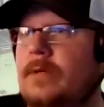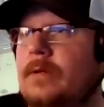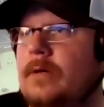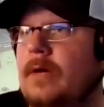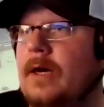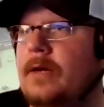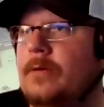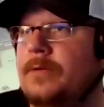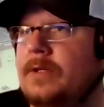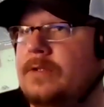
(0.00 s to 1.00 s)
I
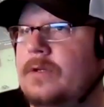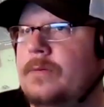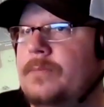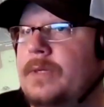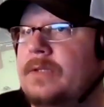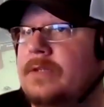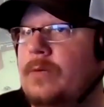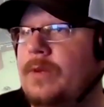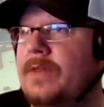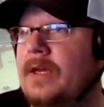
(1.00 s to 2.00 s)
don't think so. But
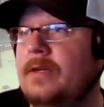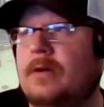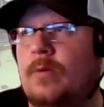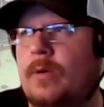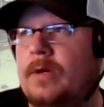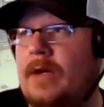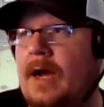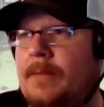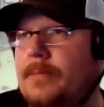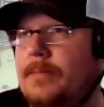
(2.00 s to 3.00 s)
with that,
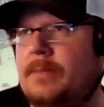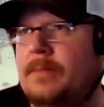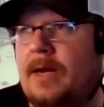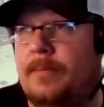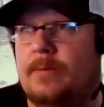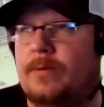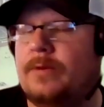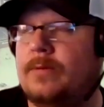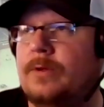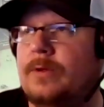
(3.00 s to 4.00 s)
I'm happy with
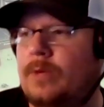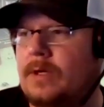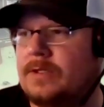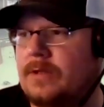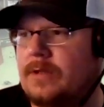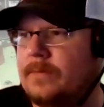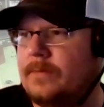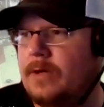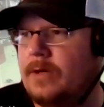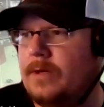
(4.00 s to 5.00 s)
what I saw from
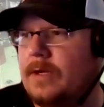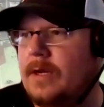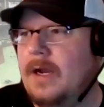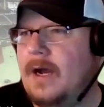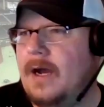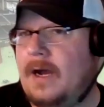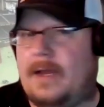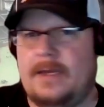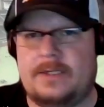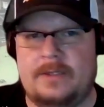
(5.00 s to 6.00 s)
Cody. I
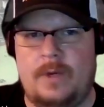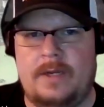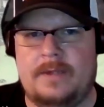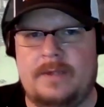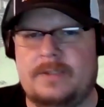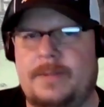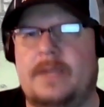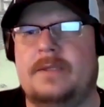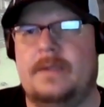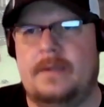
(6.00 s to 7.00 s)
actually went in
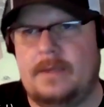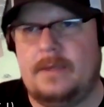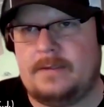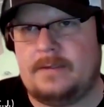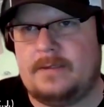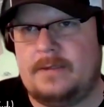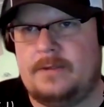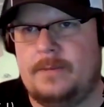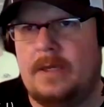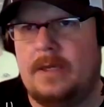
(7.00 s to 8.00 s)
expecting it to
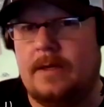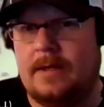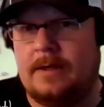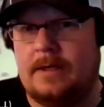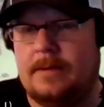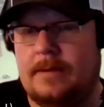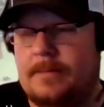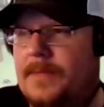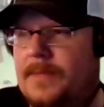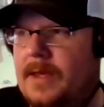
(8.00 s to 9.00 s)
be
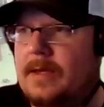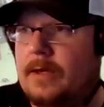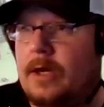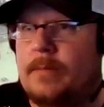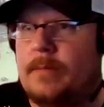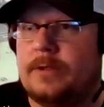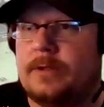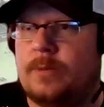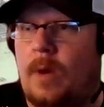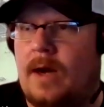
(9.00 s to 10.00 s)
numbers
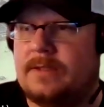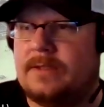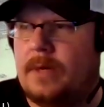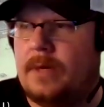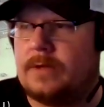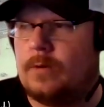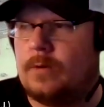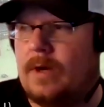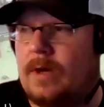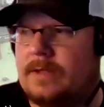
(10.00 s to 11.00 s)
wise and box score
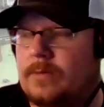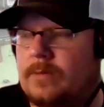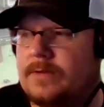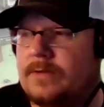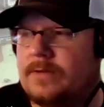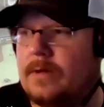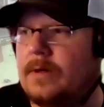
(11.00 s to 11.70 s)
wise a rough start.